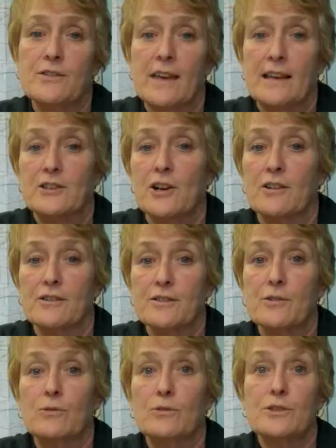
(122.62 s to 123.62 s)
that charter
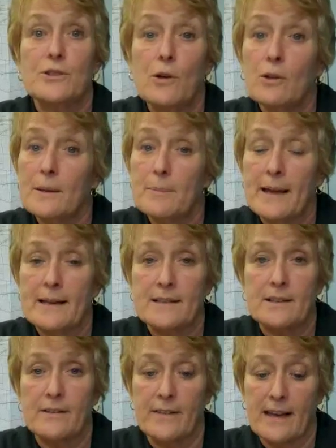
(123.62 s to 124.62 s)
school solely
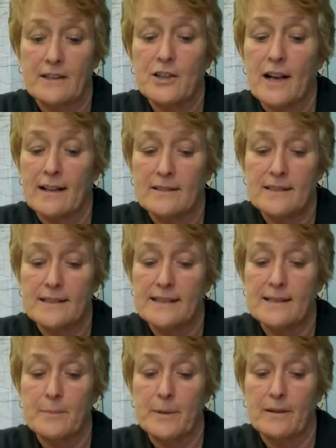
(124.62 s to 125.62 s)
based on that child's
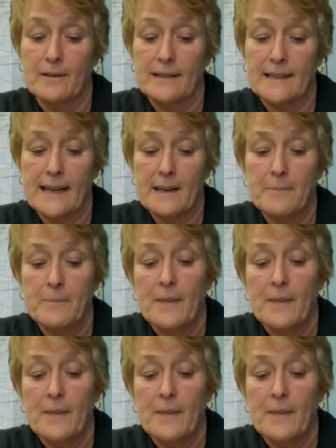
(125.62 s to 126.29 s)
disability.